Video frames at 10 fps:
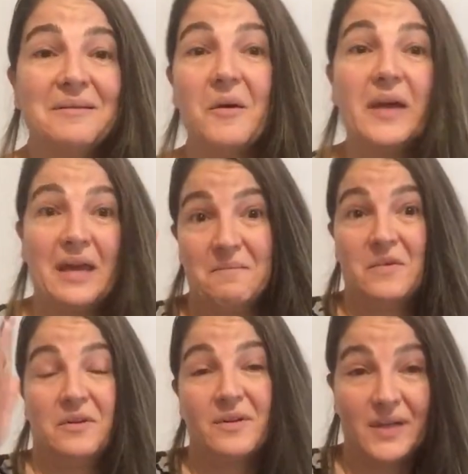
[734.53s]
okay,
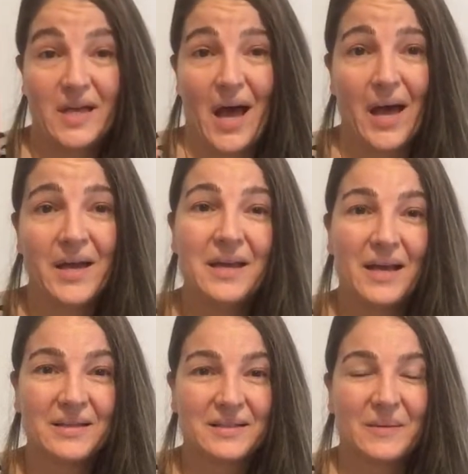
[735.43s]
you're a guy
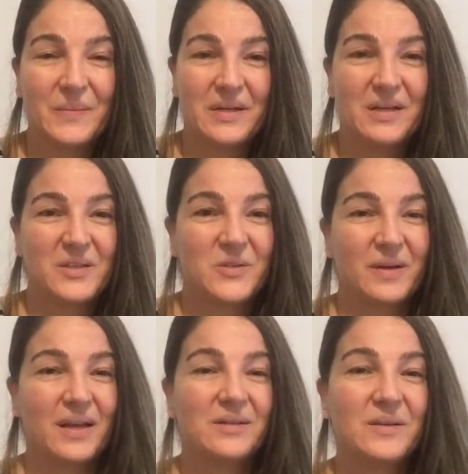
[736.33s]
and somebody is
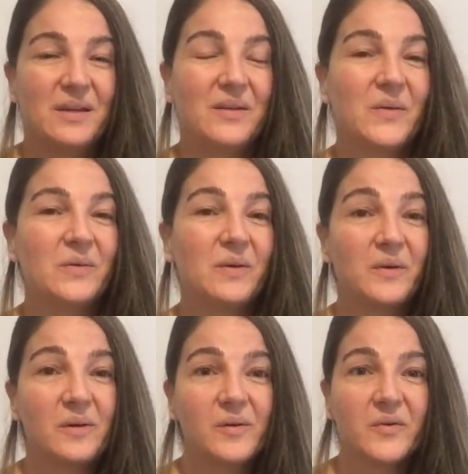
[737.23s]
trying to hit on your
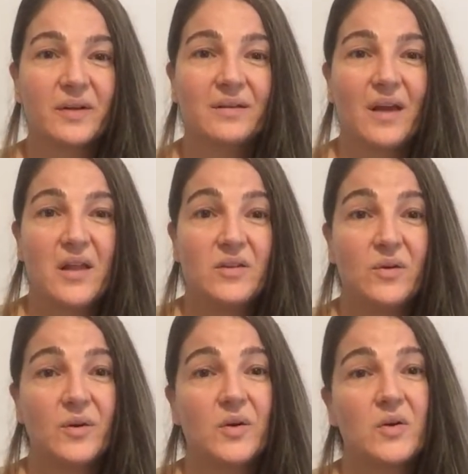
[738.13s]
girlfriend, and
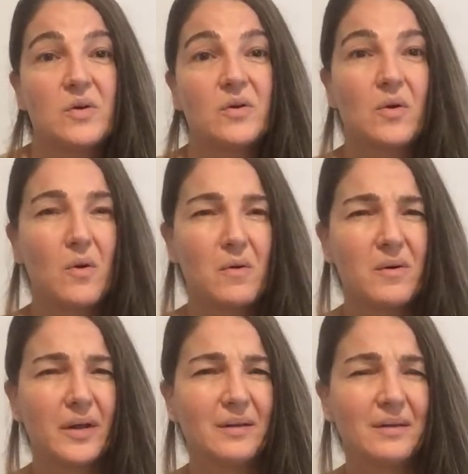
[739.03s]
you're gonna go
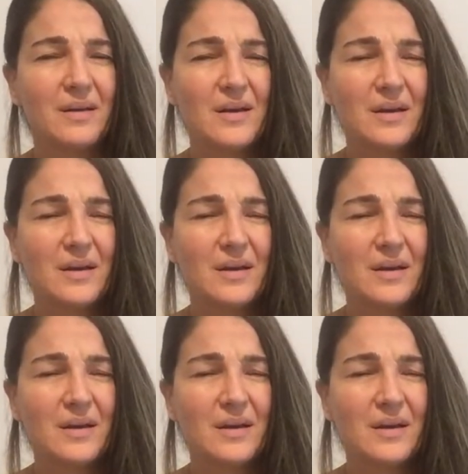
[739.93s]
and